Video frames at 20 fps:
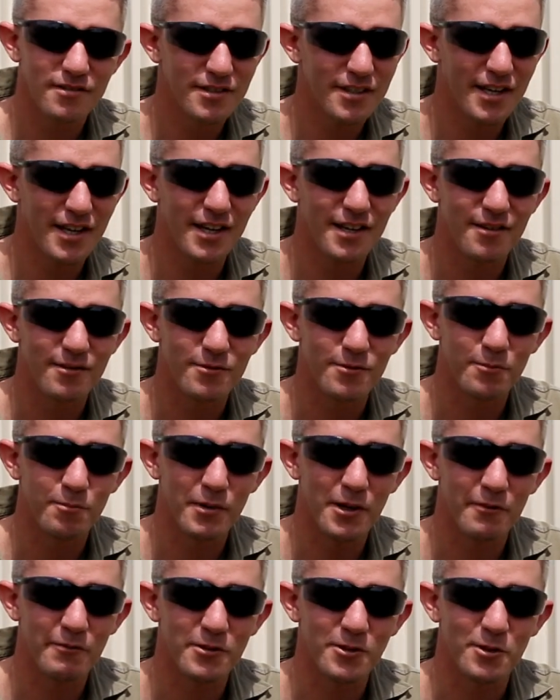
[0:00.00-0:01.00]
yeah, a
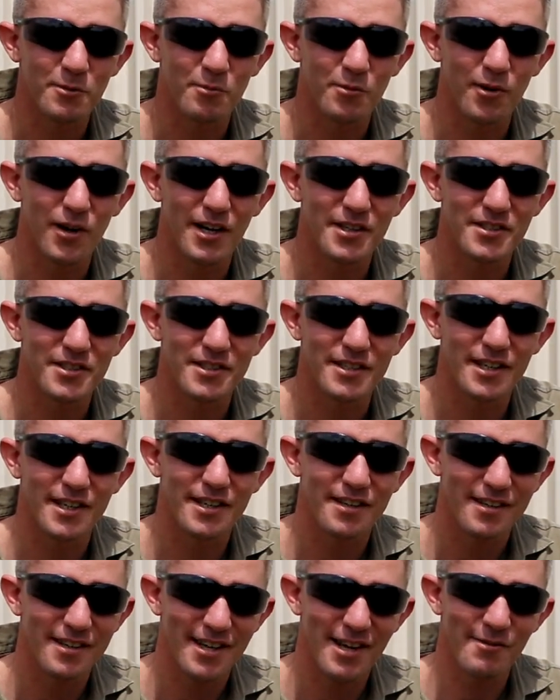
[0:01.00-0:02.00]
bit of a surprise in there.
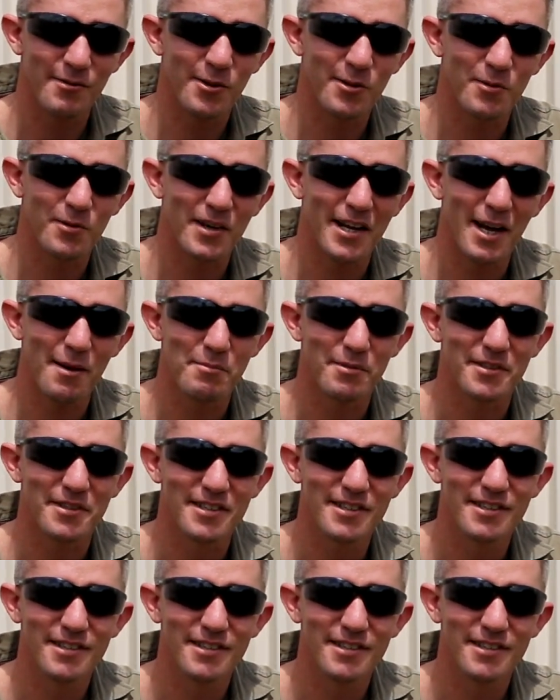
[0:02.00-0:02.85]
Have a look what happened.